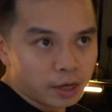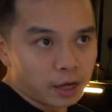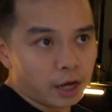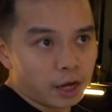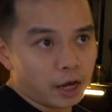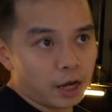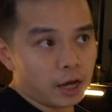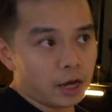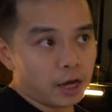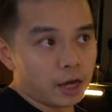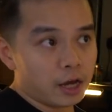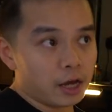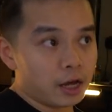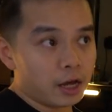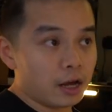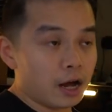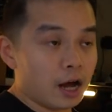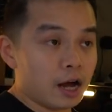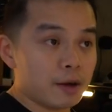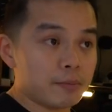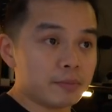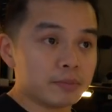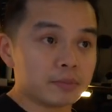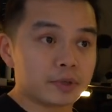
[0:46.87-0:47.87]

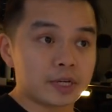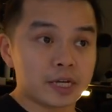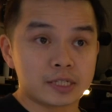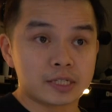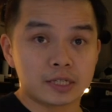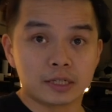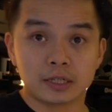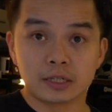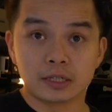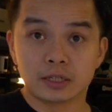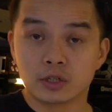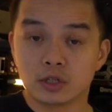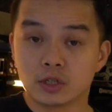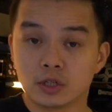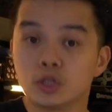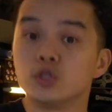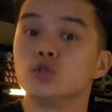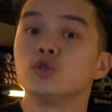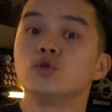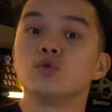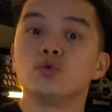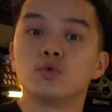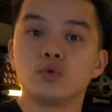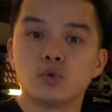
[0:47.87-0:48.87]
I'm getting
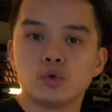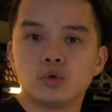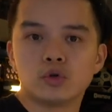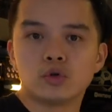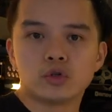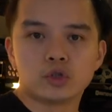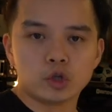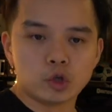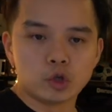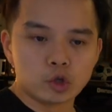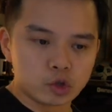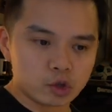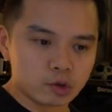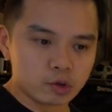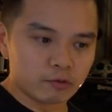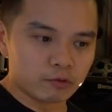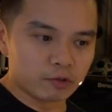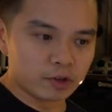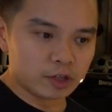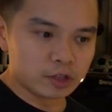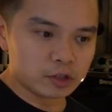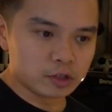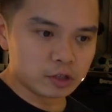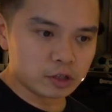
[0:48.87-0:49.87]
new YouTube
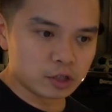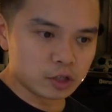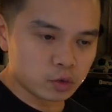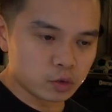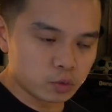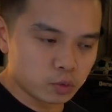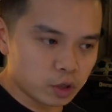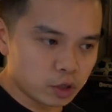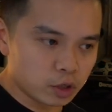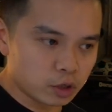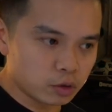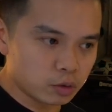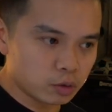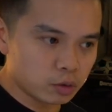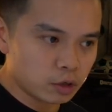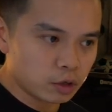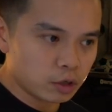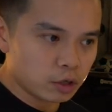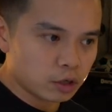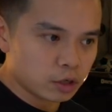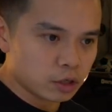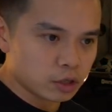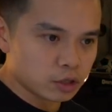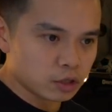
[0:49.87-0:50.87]
features as well,
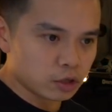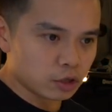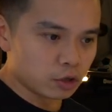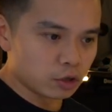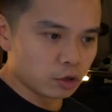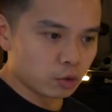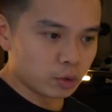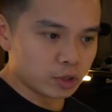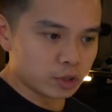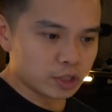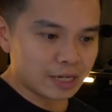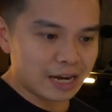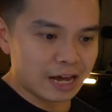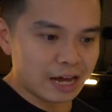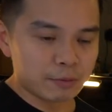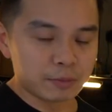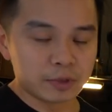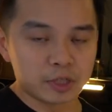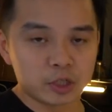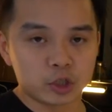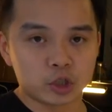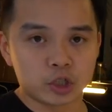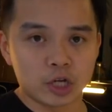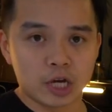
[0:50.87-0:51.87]
so which allow me
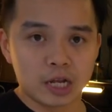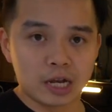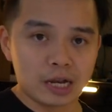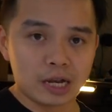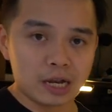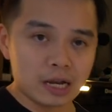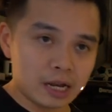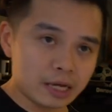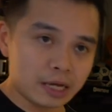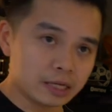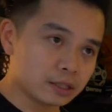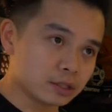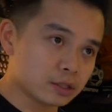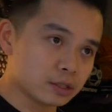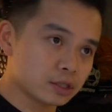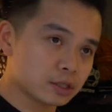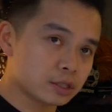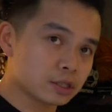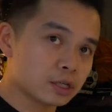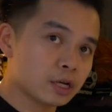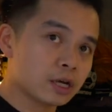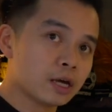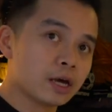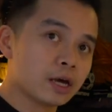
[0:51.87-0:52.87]
to share links.